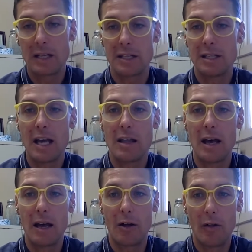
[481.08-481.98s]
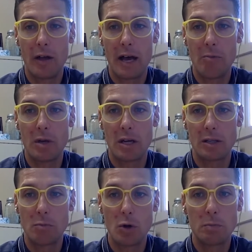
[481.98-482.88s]
I like to say all that
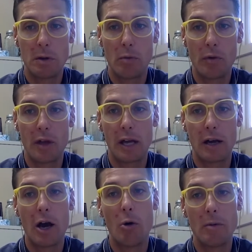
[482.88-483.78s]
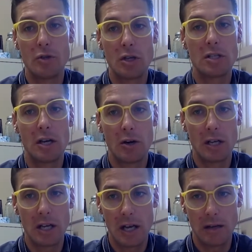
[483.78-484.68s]
because most people think, oh, I'm just
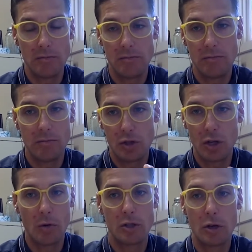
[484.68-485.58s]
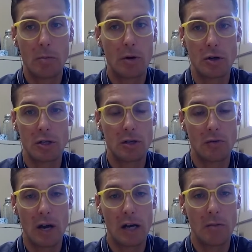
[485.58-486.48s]
here to get so and so
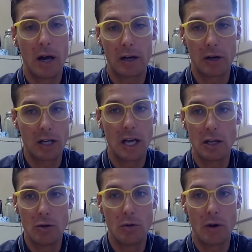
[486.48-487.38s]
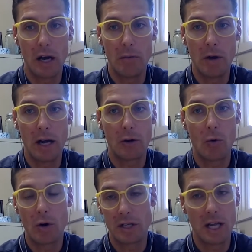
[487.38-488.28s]
person to ride a bike, or to get you to ride a
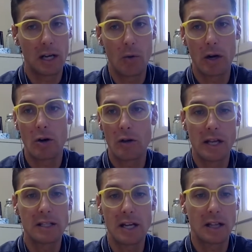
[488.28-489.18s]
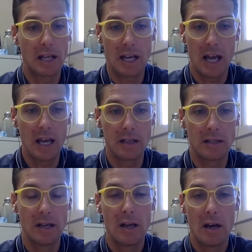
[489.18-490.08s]
bike, or to take away your car. And that's not the
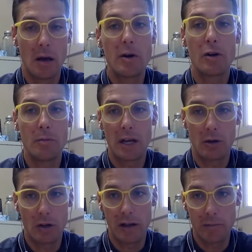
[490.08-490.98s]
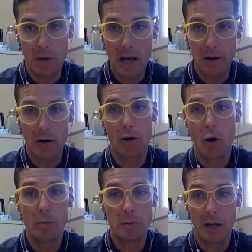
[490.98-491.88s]
case. I'm here to make your life
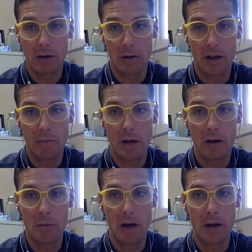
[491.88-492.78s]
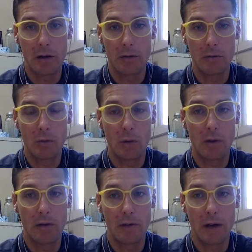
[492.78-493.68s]
better, or hope to make your life better by all
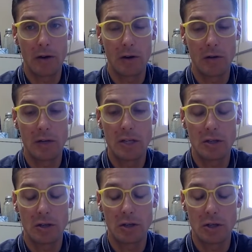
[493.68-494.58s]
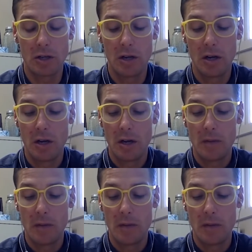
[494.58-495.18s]
what we have found in our research.